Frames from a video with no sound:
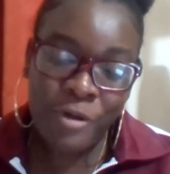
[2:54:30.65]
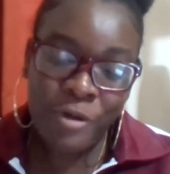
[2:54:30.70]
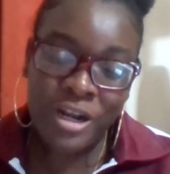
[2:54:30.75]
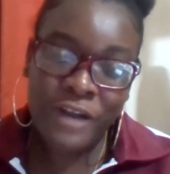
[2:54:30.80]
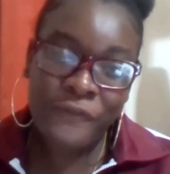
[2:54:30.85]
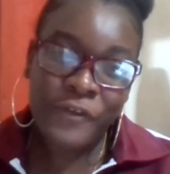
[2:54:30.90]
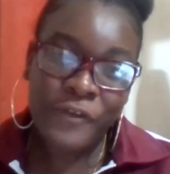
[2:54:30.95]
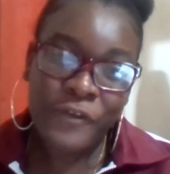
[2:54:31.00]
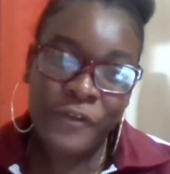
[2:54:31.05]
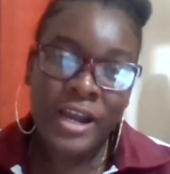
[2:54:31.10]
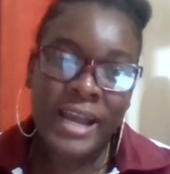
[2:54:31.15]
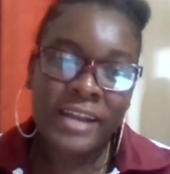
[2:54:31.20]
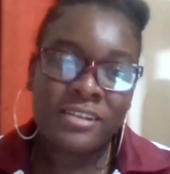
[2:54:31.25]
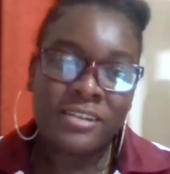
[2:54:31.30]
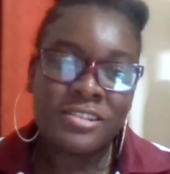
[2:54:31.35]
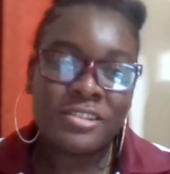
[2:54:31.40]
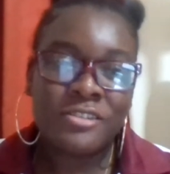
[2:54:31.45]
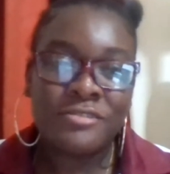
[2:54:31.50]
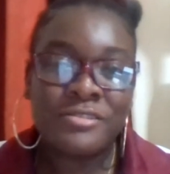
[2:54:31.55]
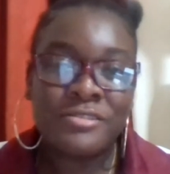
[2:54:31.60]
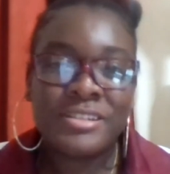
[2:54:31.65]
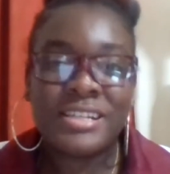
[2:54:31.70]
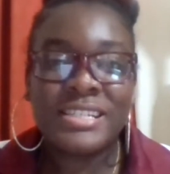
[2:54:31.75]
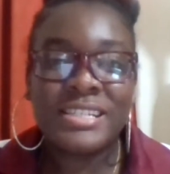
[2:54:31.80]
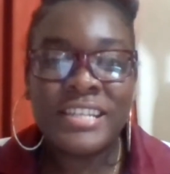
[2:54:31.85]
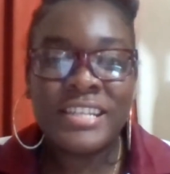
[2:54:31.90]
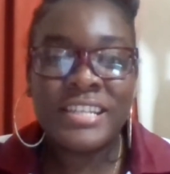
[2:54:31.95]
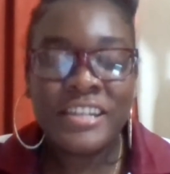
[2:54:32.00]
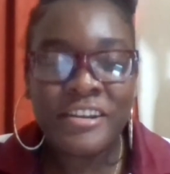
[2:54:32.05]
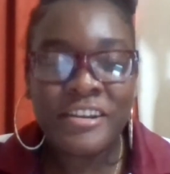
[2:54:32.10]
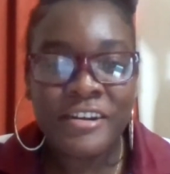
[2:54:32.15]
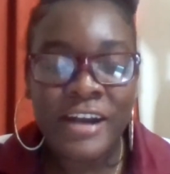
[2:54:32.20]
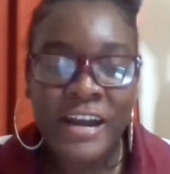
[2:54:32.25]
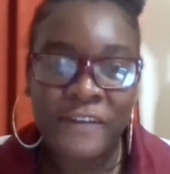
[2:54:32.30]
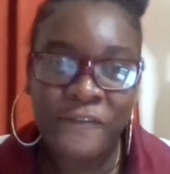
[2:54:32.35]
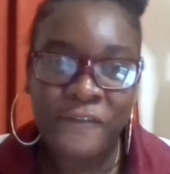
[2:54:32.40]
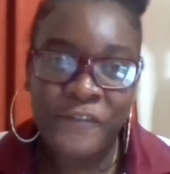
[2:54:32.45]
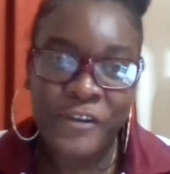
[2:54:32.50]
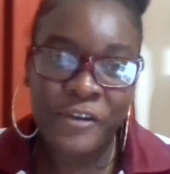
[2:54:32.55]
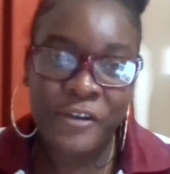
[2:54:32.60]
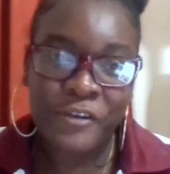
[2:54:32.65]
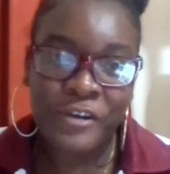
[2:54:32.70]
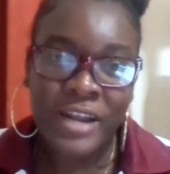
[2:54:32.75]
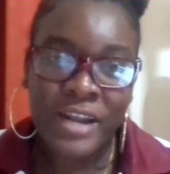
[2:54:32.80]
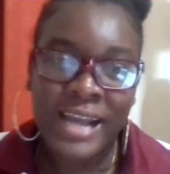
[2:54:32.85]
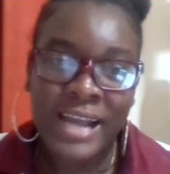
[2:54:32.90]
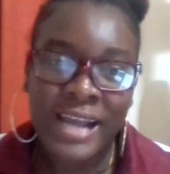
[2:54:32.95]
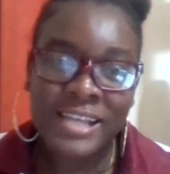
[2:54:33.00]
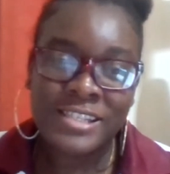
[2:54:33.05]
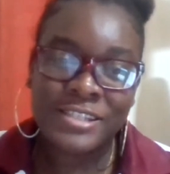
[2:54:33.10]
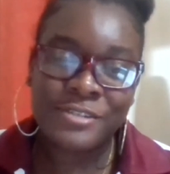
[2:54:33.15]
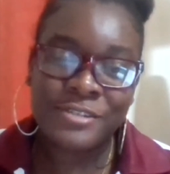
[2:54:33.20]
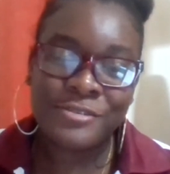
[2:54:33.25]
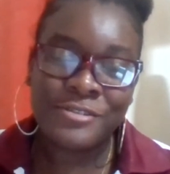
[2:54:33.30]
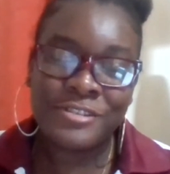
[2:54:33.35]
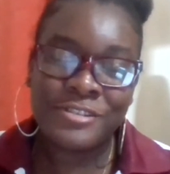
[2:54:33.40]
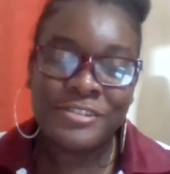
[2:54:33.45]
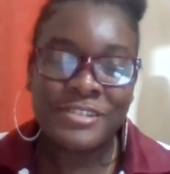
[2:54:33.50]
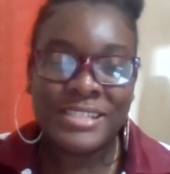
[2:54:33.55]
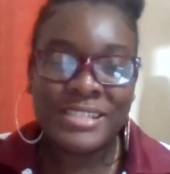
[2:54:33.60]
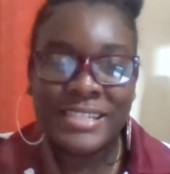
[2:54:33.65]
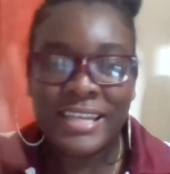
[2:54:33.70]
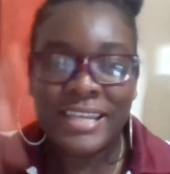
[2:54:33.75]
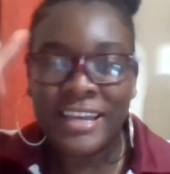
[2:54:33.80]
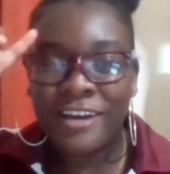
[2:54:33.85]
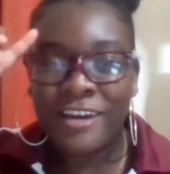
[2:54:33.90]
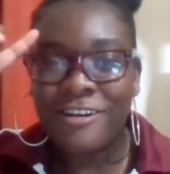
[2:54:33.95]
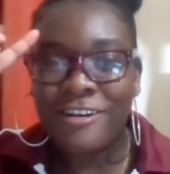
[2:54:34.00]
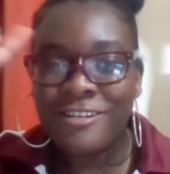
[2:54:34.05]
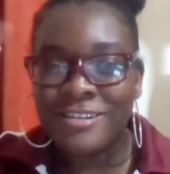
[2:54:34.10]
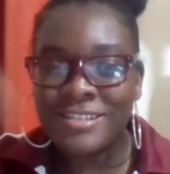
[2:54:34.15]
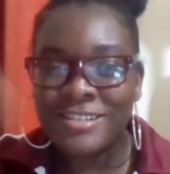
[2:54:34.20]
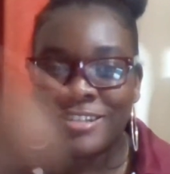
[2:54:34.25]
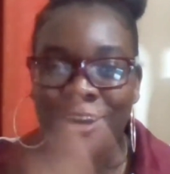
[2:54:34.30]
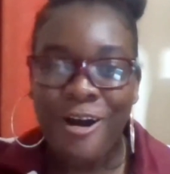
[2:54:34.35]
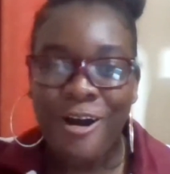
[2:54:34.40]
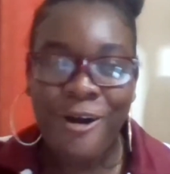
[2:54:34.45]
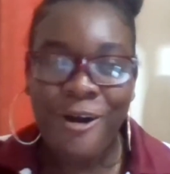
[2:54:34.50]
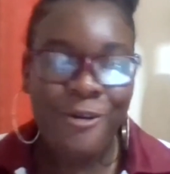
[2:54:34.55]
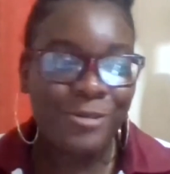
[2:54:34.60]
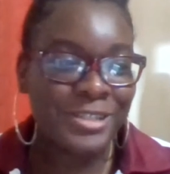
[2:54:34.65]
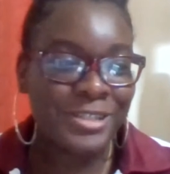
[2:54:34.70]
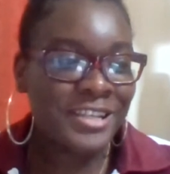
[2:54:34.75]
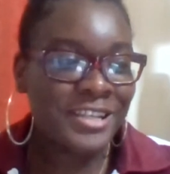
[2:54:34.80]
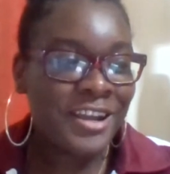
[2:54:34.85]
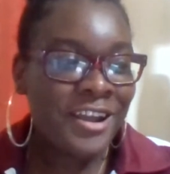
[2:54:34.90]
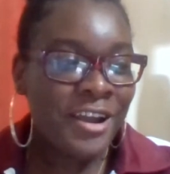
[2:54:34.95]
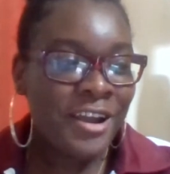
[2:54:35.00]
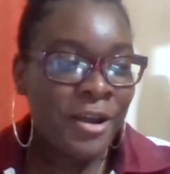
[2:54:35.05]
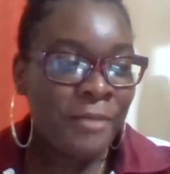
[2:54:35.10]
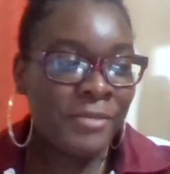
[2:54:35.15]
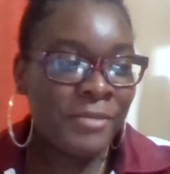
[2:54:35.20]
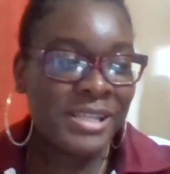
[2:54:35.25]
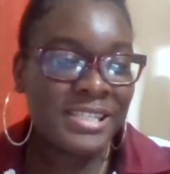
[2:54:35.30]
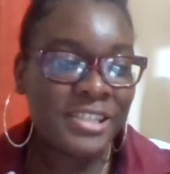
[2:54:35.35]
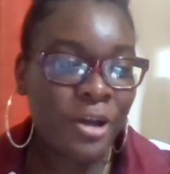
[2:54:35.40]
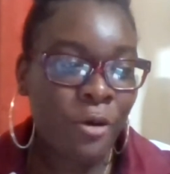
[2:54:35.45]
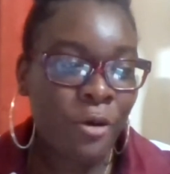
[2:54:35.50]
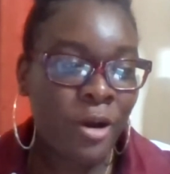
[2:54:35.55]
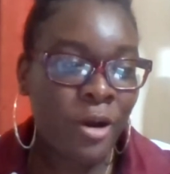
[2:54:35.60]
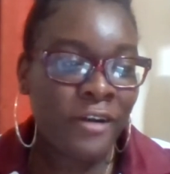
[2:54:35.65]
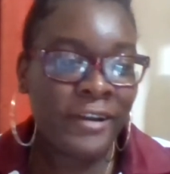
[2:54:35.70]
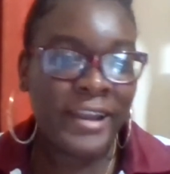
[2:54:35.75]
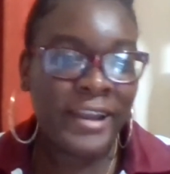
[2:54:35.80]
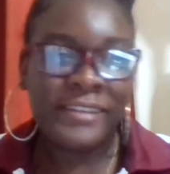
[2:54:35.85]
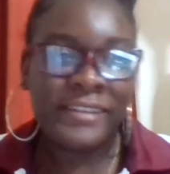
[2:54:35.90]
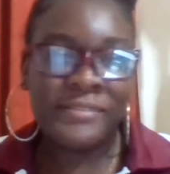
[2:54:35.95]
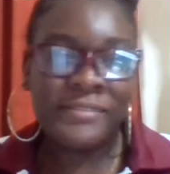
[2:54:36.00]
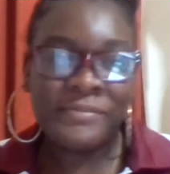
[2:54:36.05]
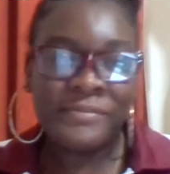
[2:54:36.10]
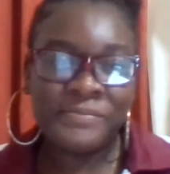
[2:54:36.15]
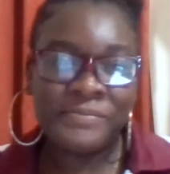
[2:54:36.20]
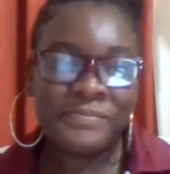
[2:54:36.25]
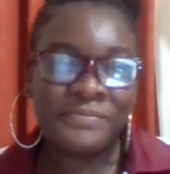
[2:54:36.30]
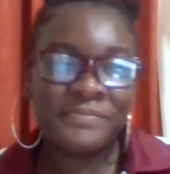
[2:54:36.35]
one of our guidance counselors here at Fernwood High School, to take us out. Mr. Warren.